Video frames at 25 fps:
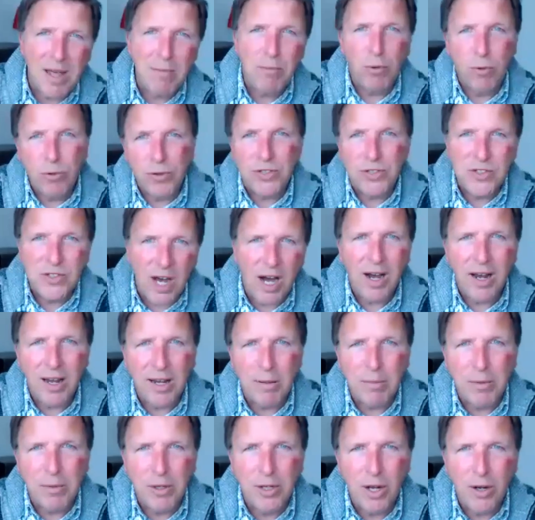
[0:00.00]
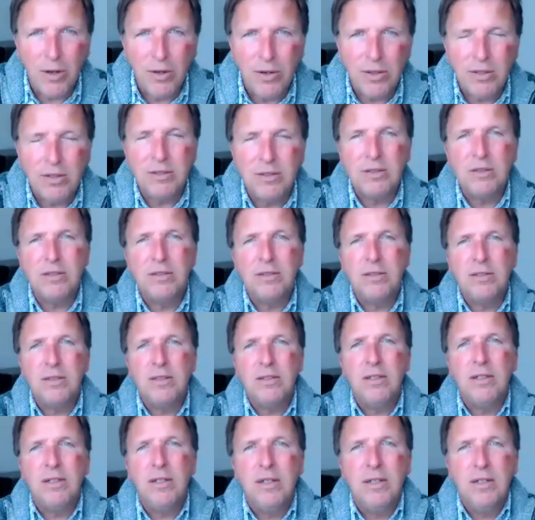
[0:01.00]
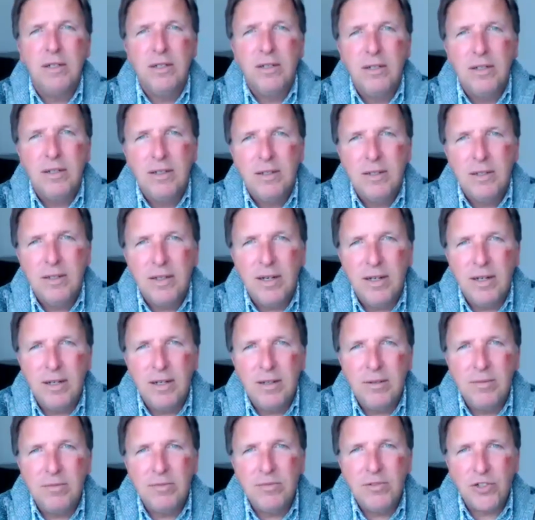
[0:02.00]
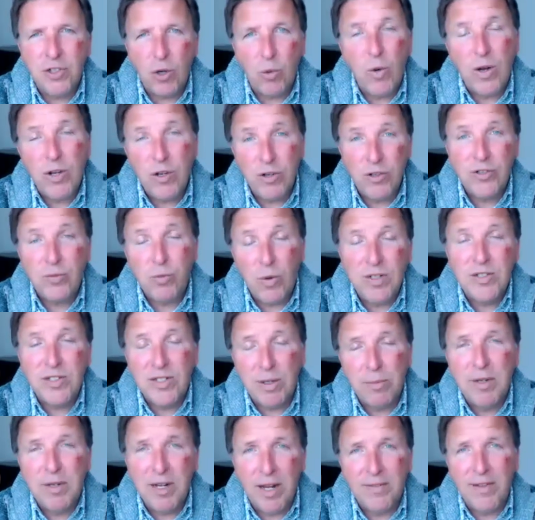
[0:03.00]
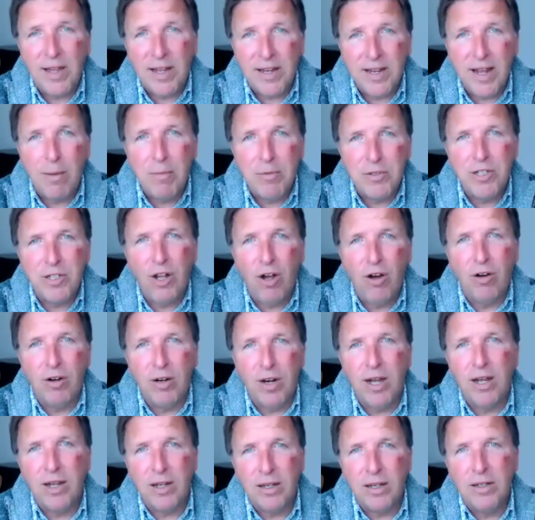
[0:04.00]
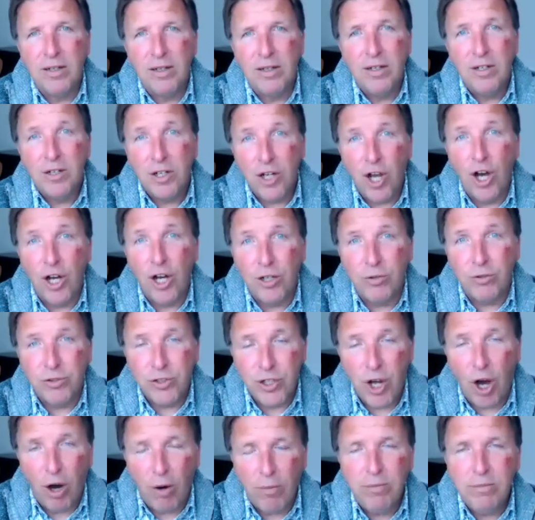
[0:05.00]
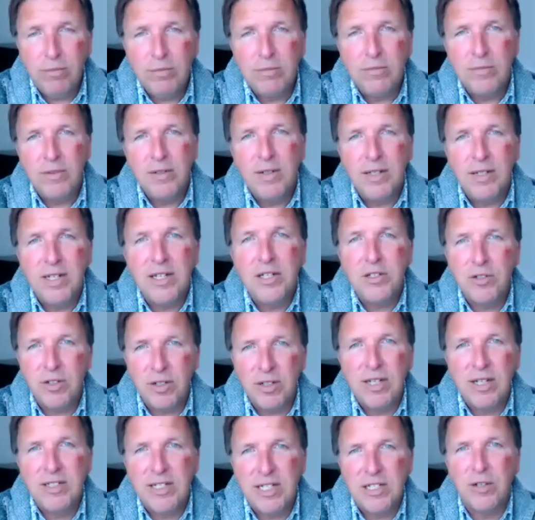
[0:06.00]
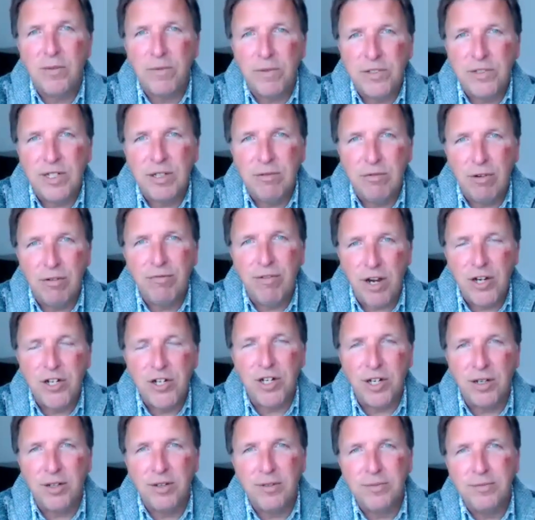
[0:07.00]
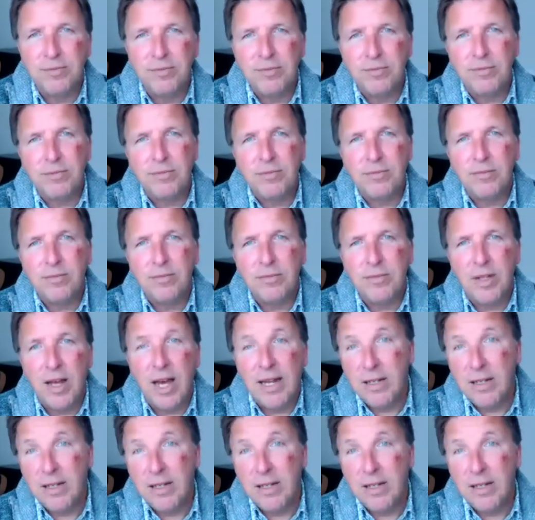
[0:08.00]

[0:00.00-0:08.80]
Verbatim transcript: all the time, you know. Um, so when you when somebody like that comes along, like Colonel Tom, it is it is obviously refreshing. And